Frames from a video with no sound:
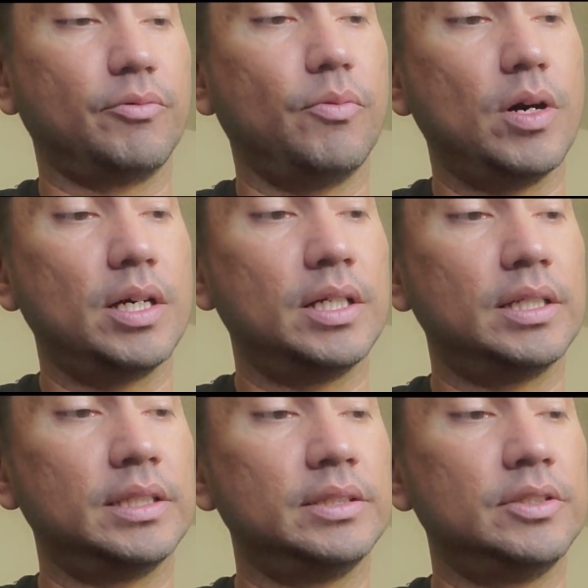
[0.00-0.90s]

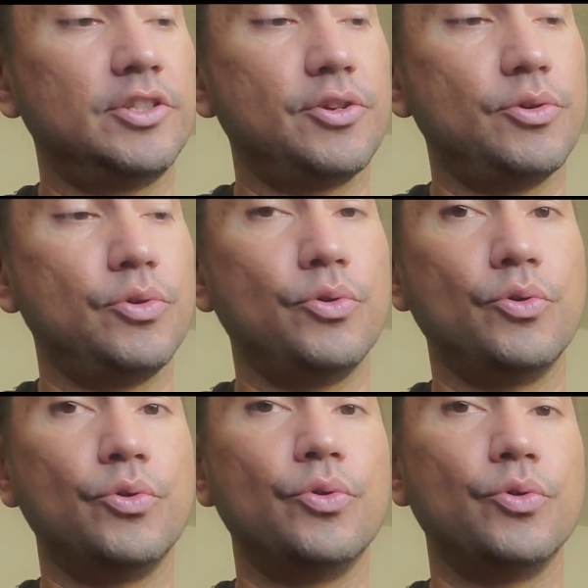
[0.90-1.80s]
1,
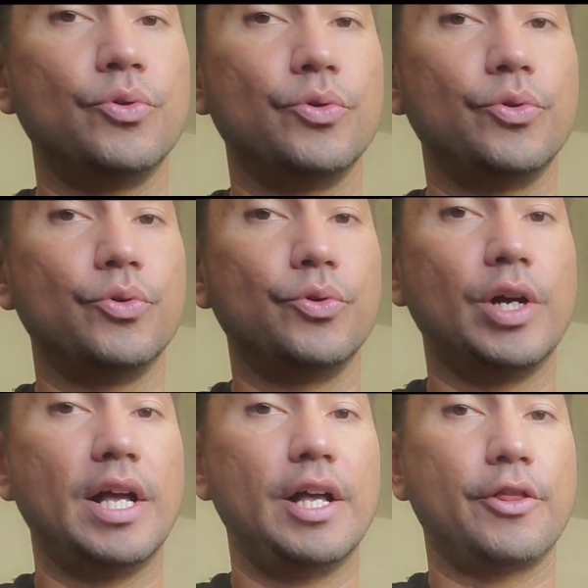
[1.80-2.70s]

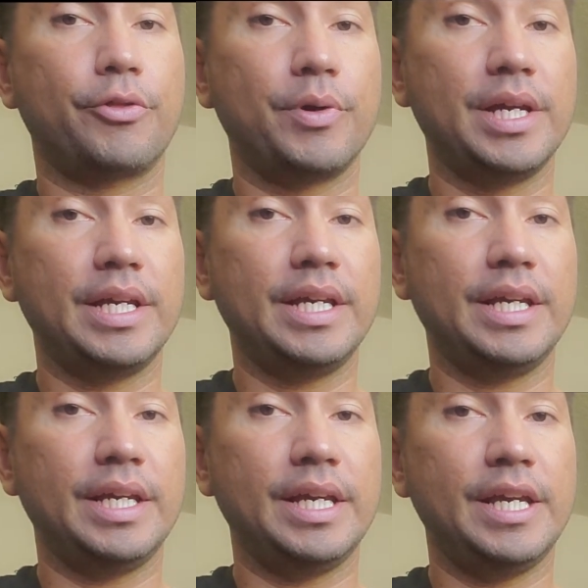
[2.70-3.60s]
2,
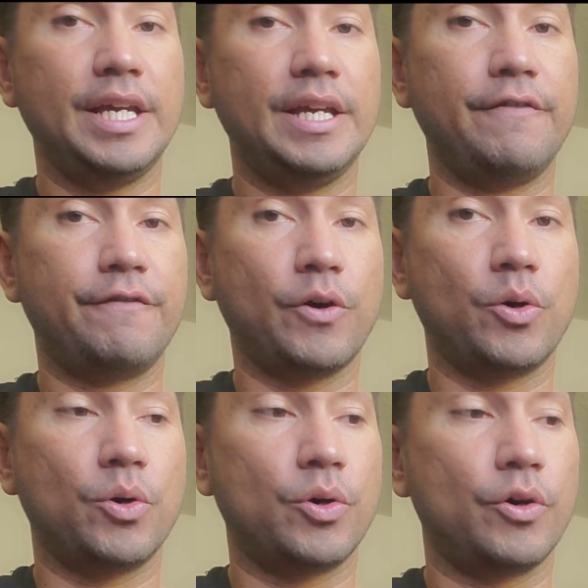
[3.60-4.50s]
3,
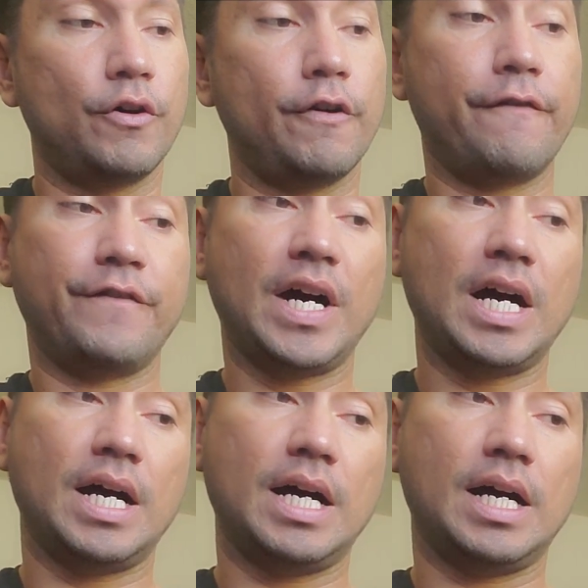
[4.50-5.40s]
4,
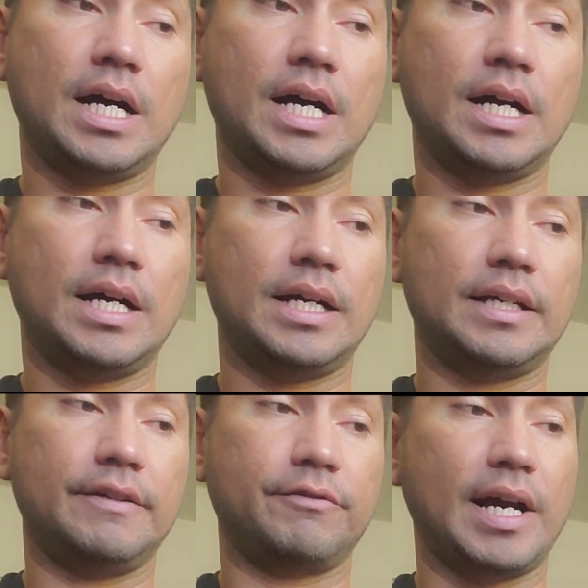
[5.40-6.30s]

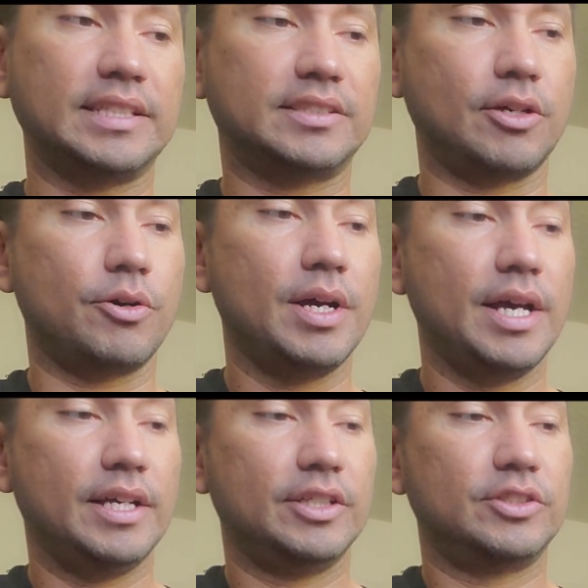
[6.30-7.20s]
5, right? So
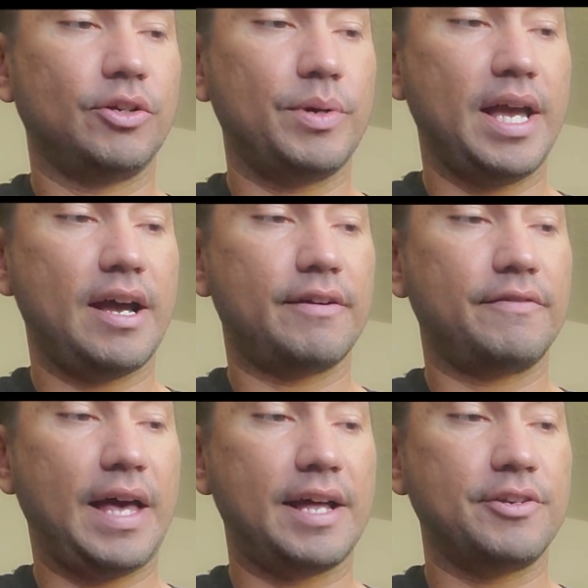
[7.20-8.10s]
we
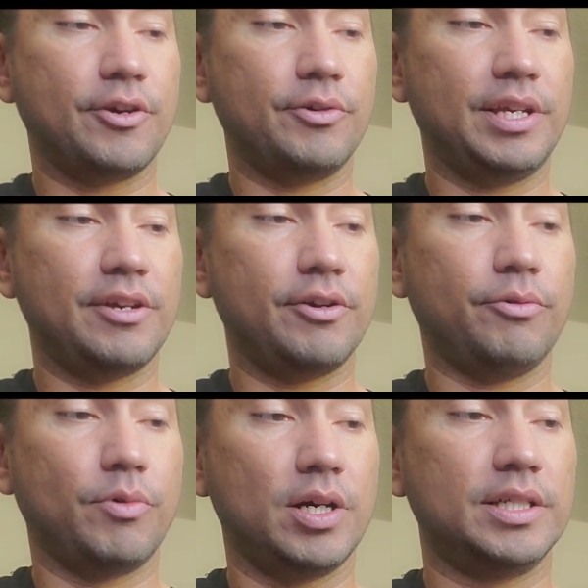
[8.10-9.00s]
have that note
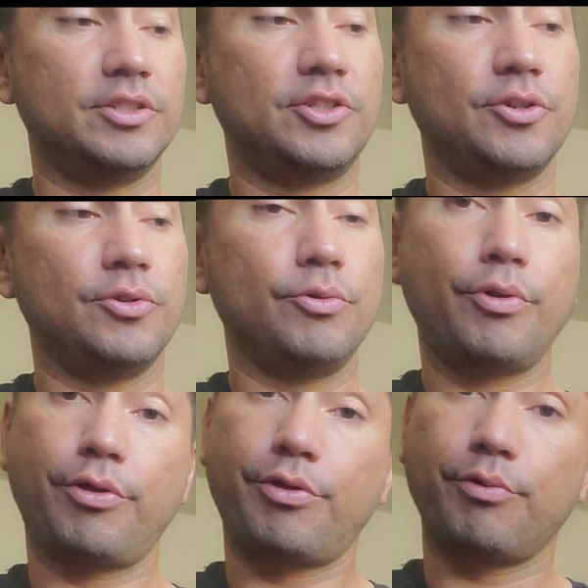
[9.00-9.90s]
here. 1, 2,
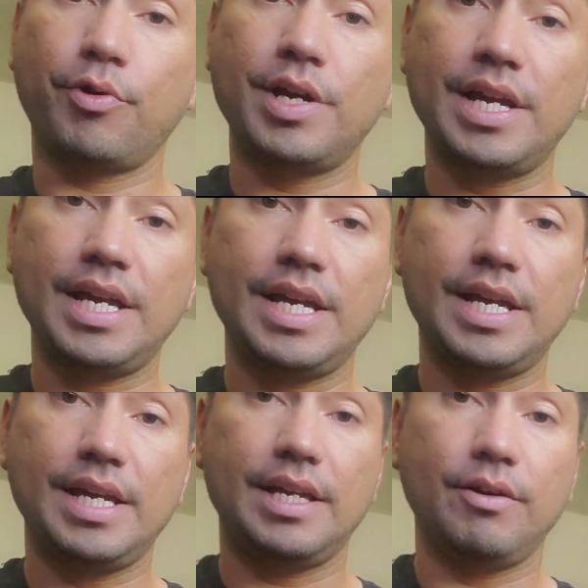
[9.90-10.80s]

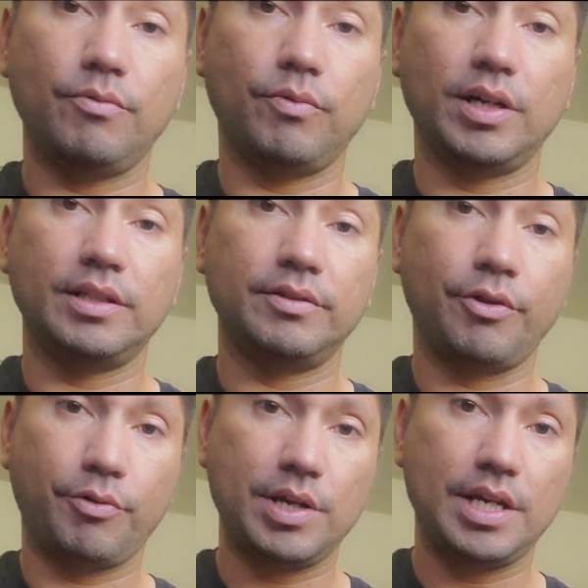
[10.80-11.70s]
3,
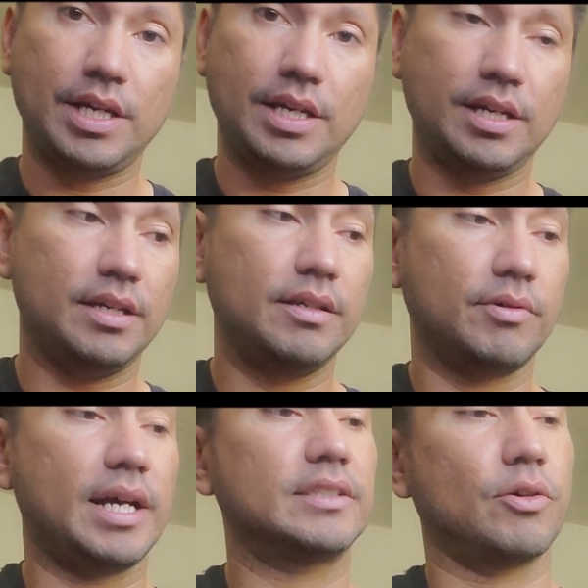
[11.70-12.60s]
1, 3, right?